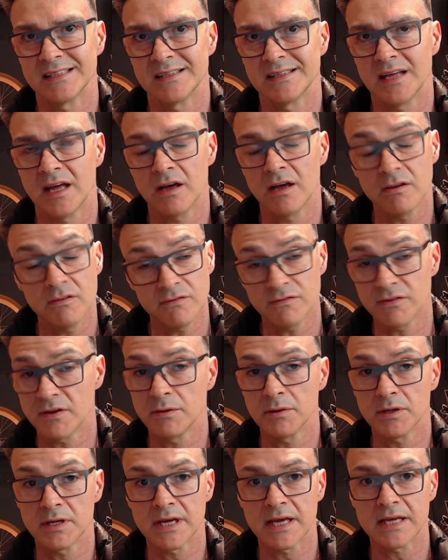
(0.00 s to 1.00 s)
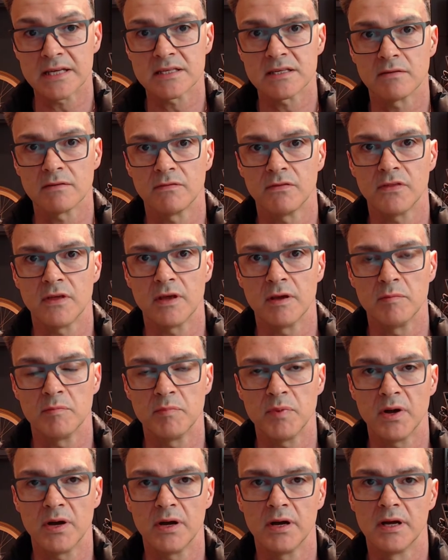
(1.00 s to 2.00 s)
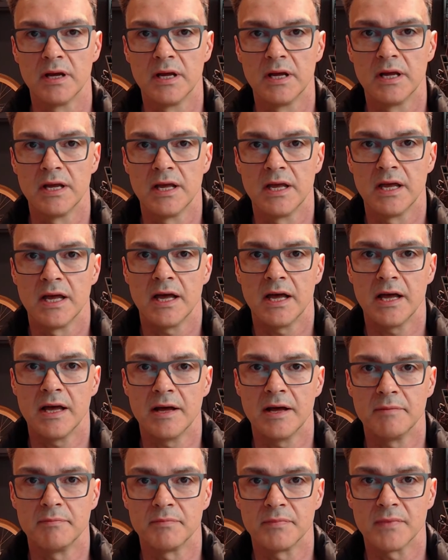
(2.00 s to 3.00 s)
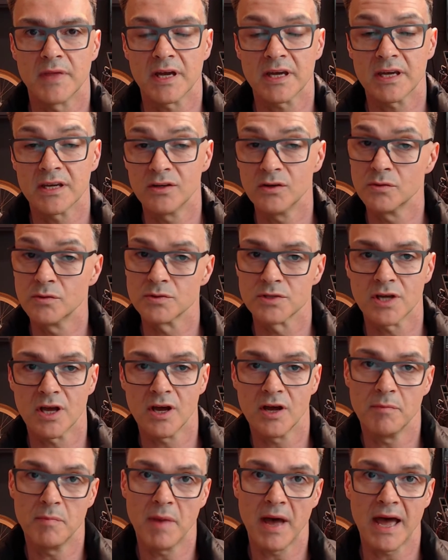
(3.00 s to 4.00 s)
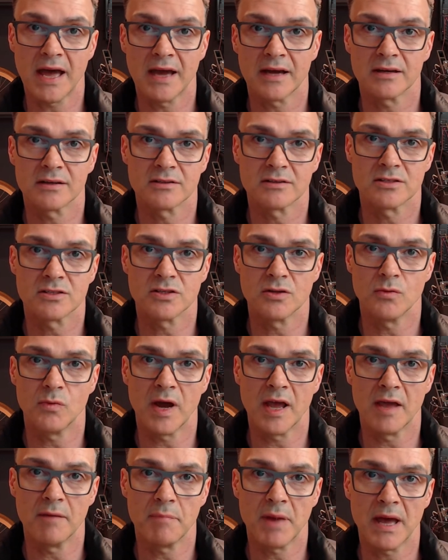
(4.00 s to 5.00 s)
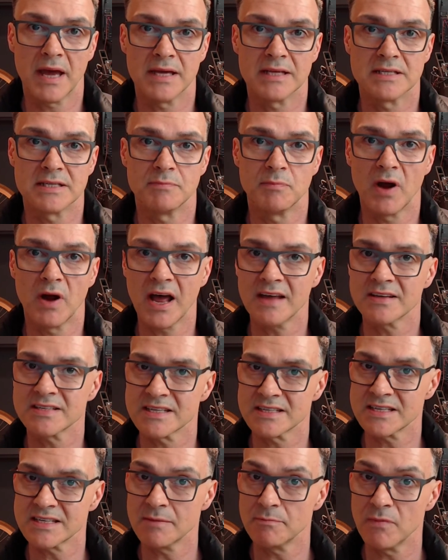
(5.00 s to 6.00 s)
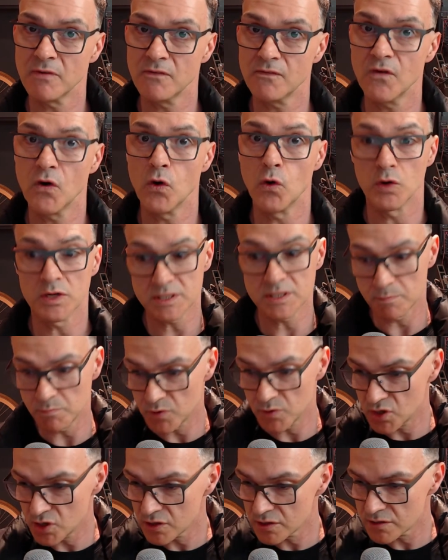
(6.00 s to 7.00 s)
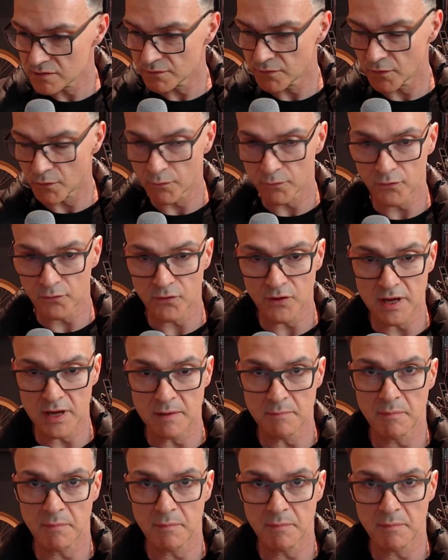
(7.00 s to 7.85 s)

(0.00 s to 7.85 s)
Hopefully I'm going to get something, but I can always go back to the way I painted. But as I said before, it's a beautiful freeing